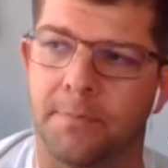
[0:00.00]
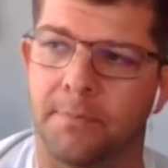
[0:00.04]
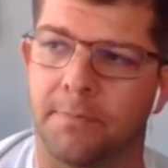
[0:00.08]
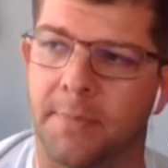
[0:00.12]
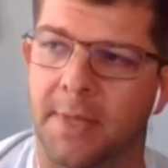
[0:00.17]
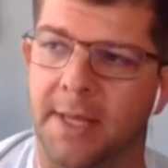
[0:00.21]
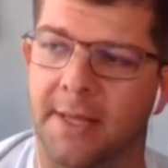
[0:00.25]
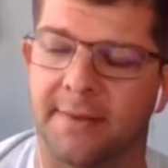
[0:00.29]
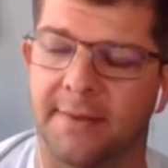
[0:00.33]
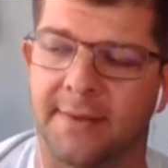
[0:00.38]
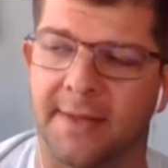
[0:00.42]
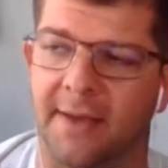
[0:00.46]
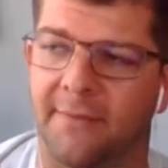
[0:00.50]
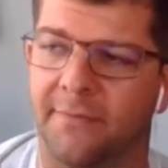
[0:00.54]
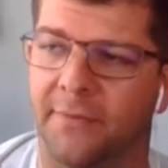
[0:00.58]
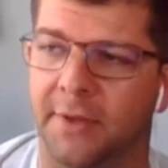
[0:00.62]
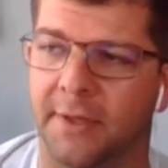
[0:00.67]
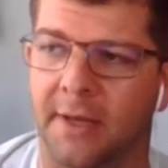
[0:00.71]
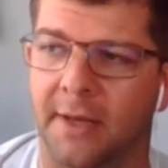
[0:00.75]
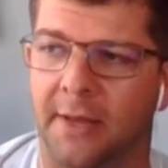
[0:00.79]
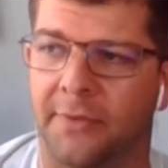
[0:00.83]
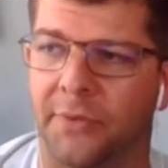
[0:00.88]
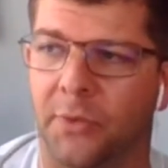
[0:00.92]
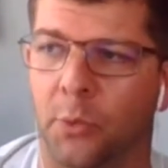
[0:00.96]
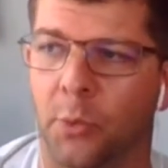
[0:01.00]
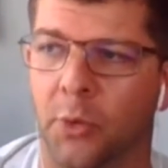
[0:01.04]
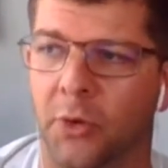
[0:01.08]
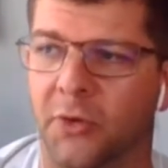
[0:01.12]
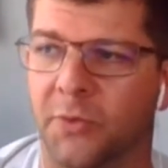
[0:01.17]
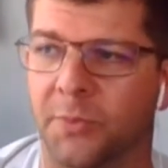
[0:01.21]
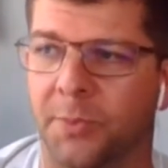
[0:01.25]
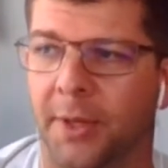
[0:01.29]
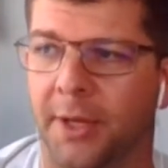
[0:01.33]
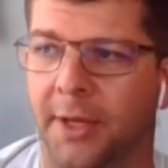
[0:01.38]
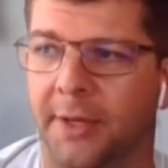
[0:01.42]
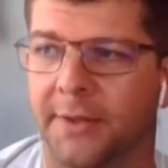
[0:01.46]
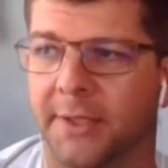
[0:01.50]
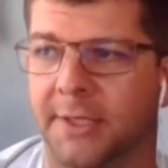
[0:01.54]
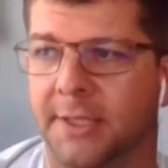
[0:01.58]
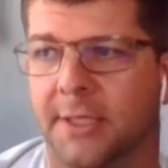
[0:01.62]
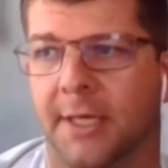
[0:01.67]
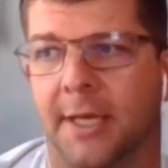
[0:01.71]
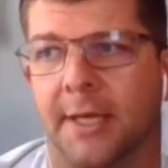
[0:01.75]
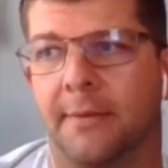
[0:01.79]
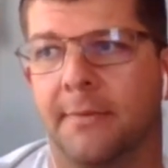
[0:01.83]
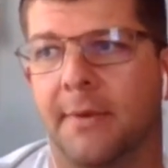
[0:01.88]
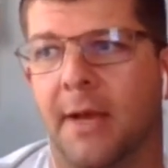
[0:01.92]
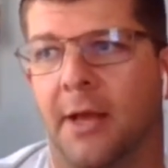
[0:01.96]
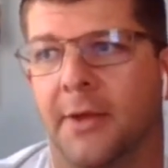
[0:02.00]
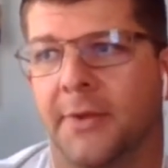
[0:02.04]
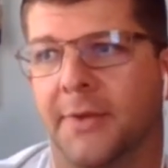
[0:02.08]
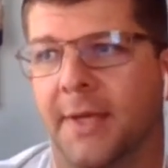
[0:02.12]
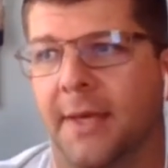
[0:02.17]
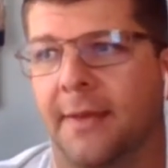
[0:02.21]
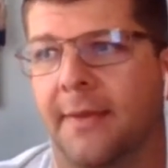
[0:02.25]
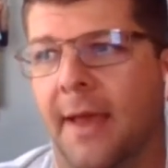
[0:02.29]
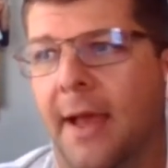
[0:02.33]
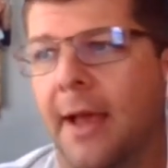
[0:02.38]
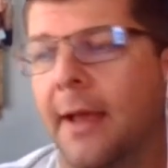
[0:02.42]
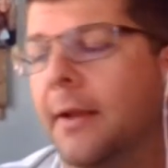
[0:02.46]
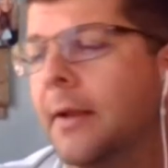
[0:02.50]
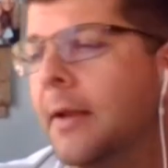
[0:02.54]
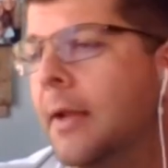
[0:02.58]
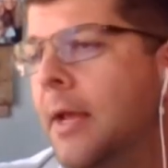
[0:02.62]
He's definitely not the worst play on the slate. I'll say that.